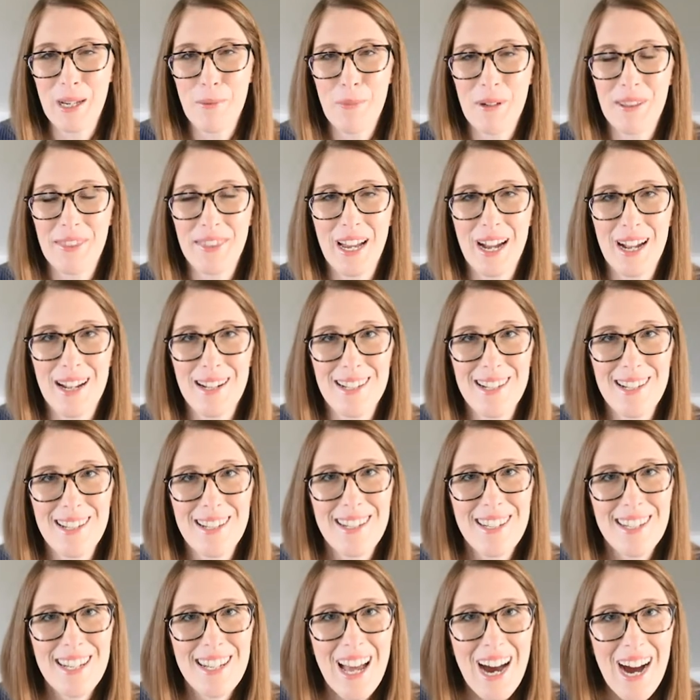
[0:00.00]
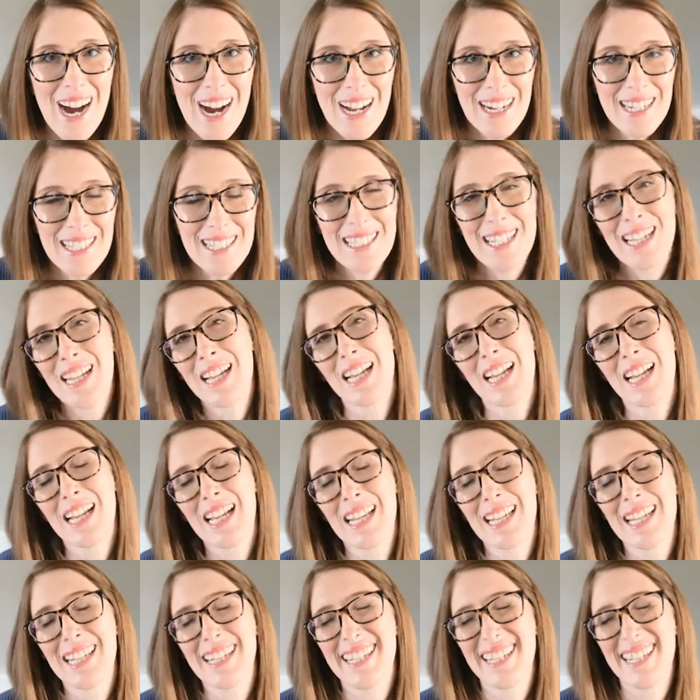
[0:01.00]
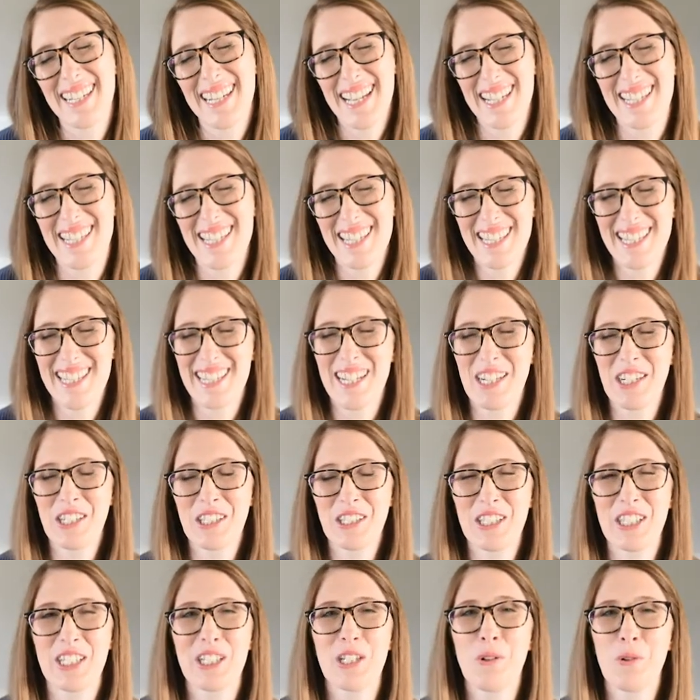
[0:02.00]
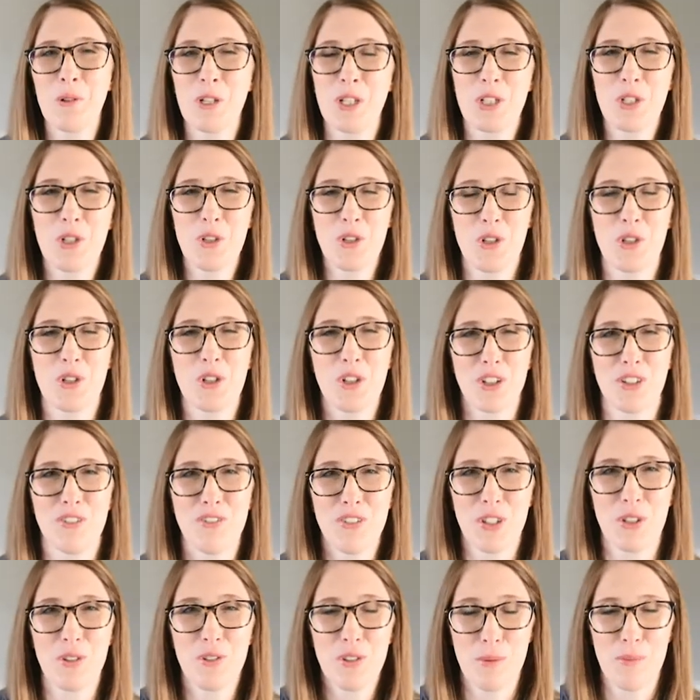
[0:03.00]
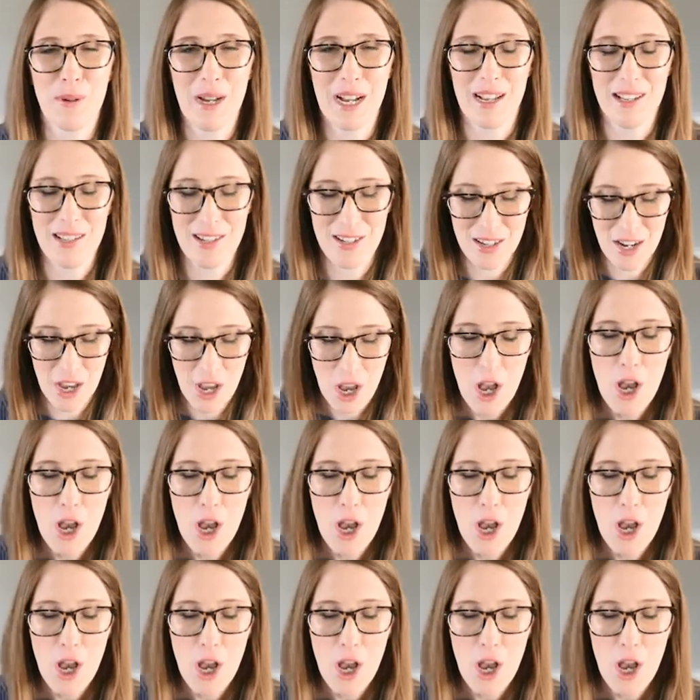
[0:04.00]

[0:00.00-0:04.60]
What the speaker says: but that's not necessarily going to serve you the best.